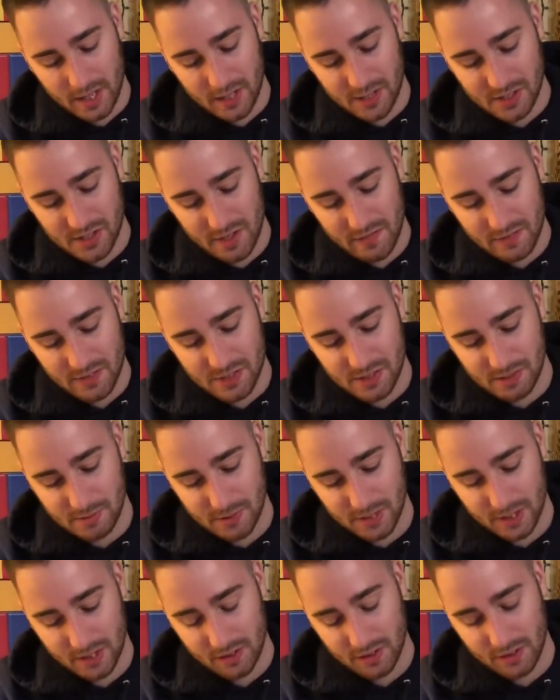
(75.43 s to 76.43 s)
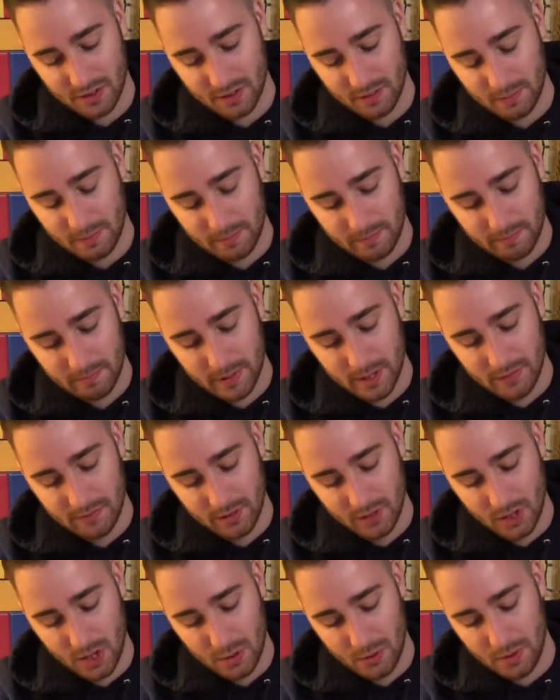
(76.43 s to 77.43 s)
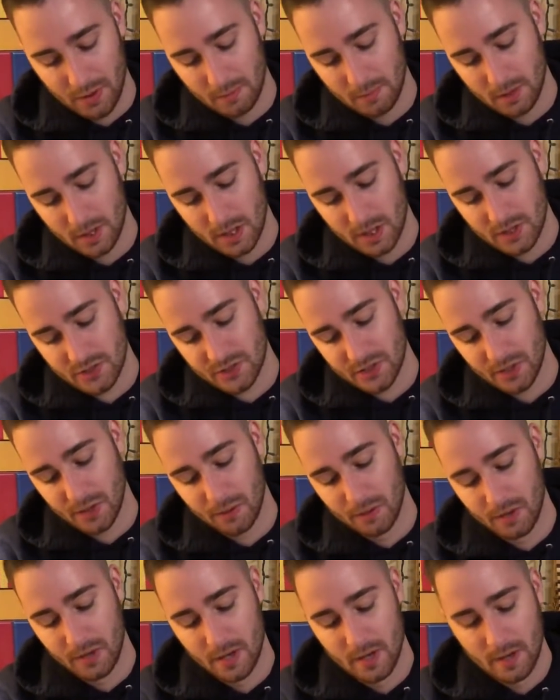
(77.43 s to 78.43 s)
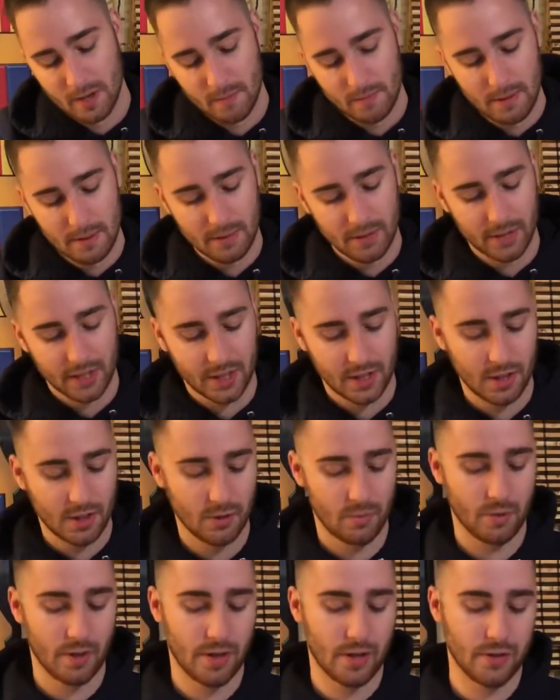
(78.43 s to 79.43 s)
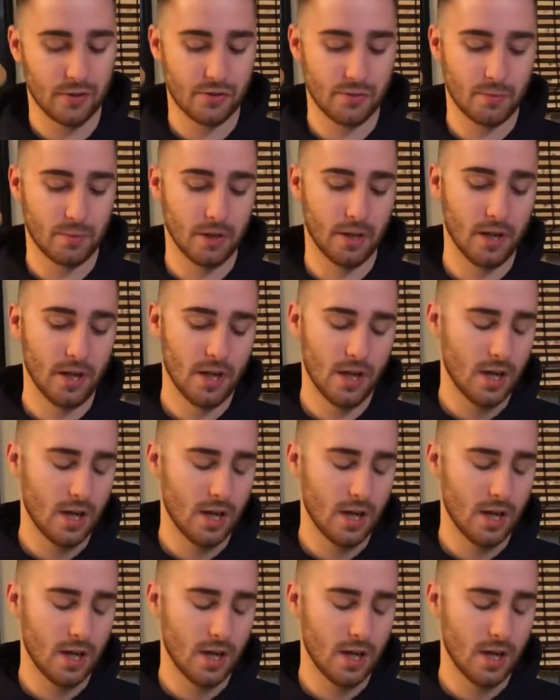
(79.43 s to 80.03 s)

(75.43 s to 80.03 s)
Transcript: 7 seemed like a little bit of a low number, so maybe, like, another one of those, but